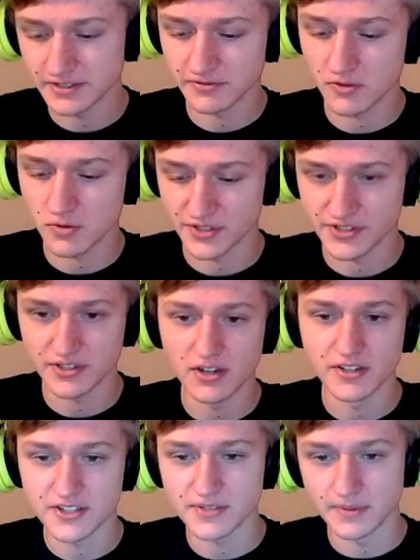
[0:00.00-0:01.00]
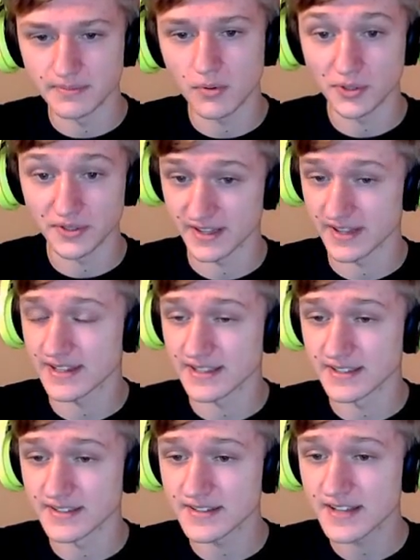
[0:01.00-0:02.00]
Of course, there some important
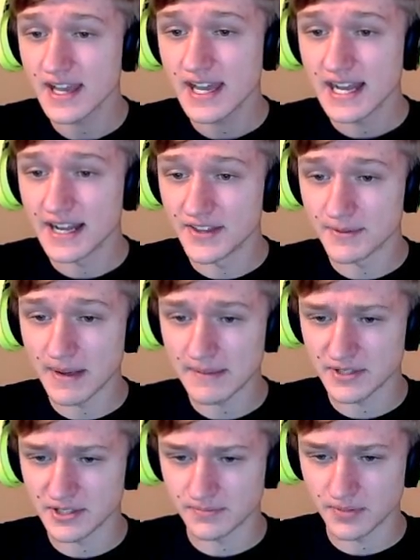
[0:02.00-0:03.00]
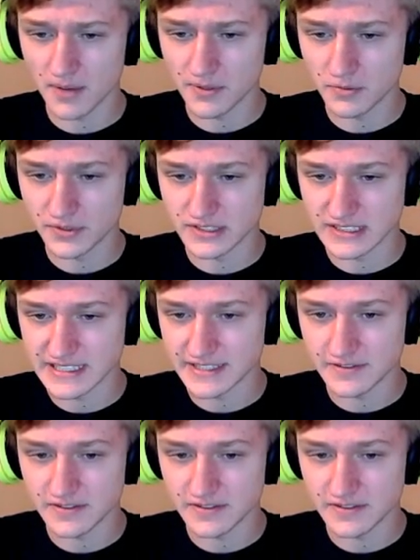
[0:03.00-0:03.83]
things in the map that you probably want to leave